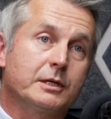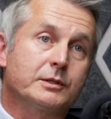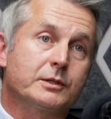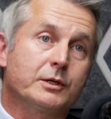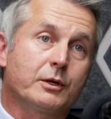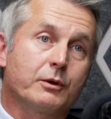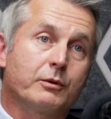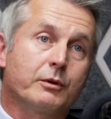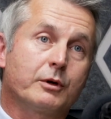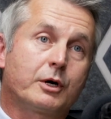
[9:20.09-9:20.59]

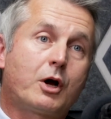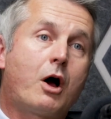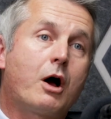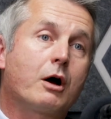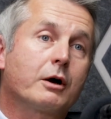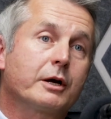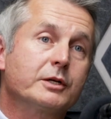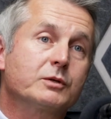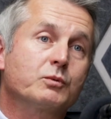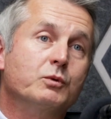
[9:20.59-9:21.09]
So the
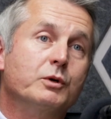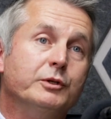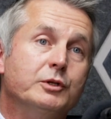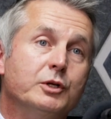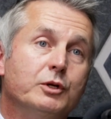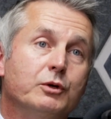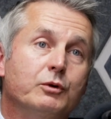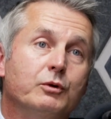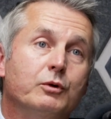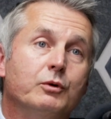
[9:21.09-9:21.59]
caucus will
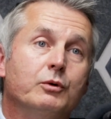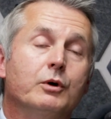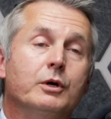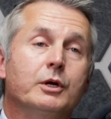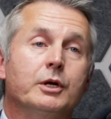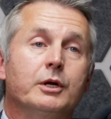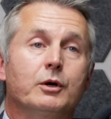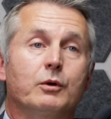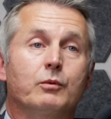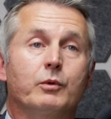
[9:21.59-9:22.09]
do
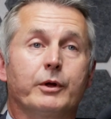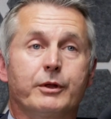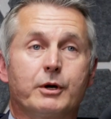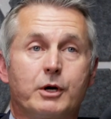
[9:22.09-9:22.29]
what